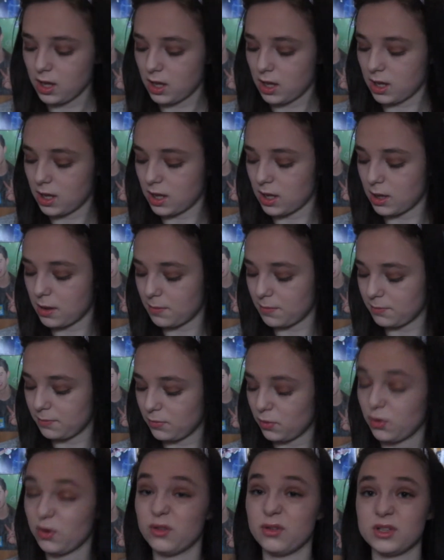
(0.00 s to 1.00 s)

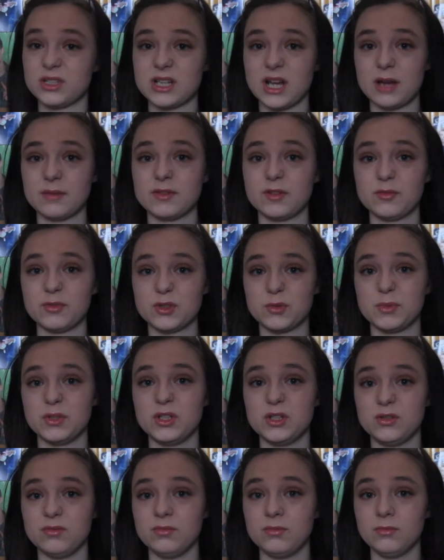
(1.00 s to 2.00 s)
Other times I've just
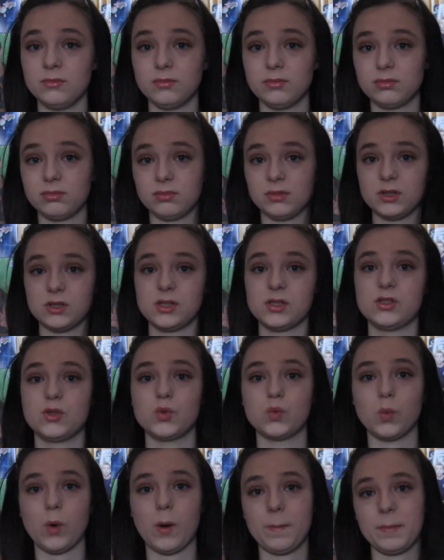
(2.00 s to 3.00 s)
been
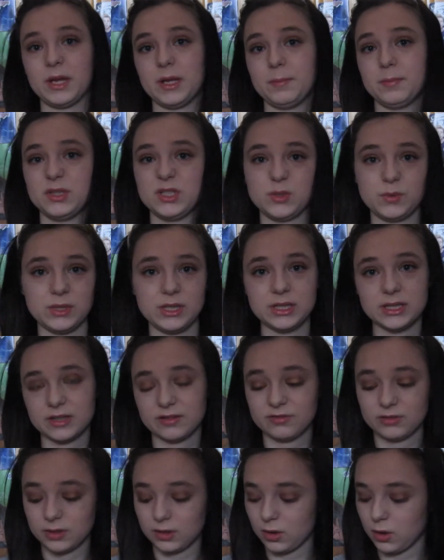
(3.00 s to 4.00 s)
swapping between
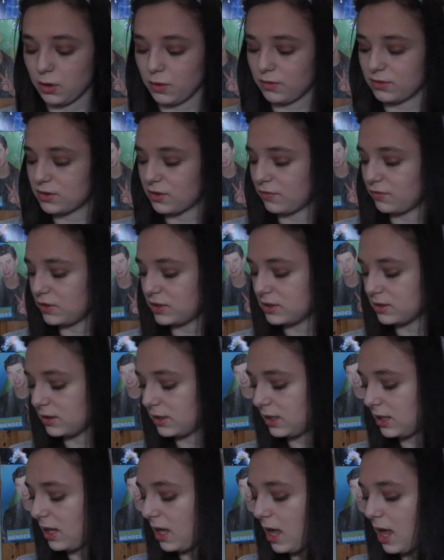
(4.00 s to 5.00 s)
different clothes,
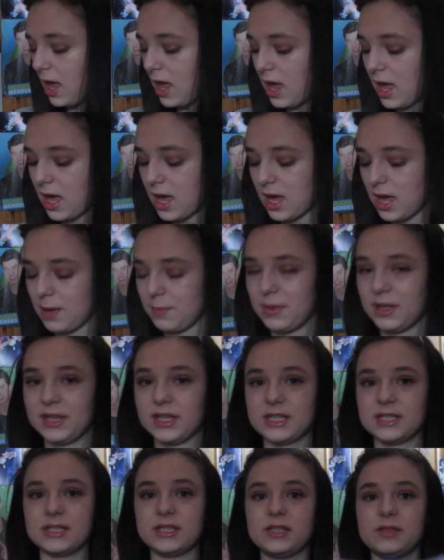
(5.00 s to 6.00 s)
obviously. And
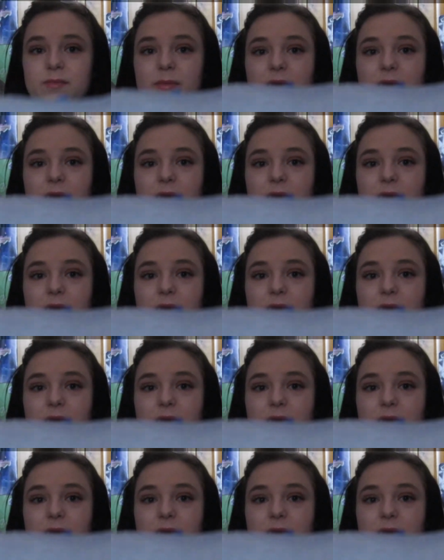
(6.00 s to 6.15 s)
this is